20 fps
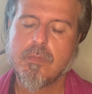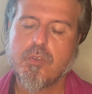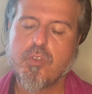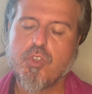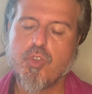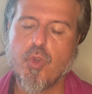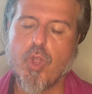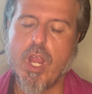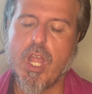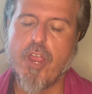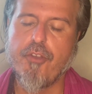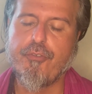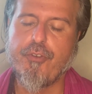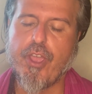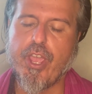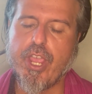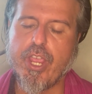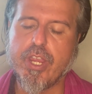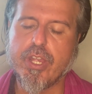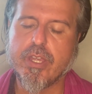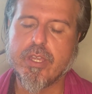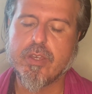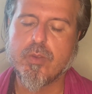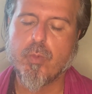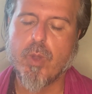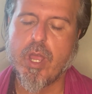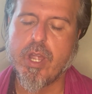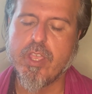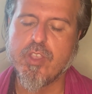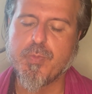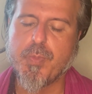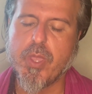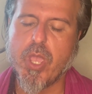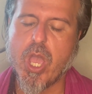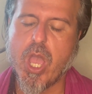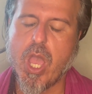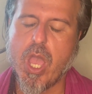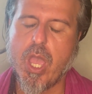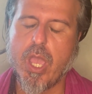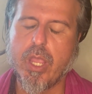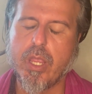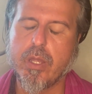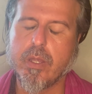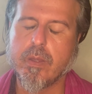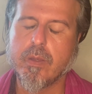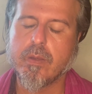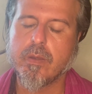To elevate what is behind.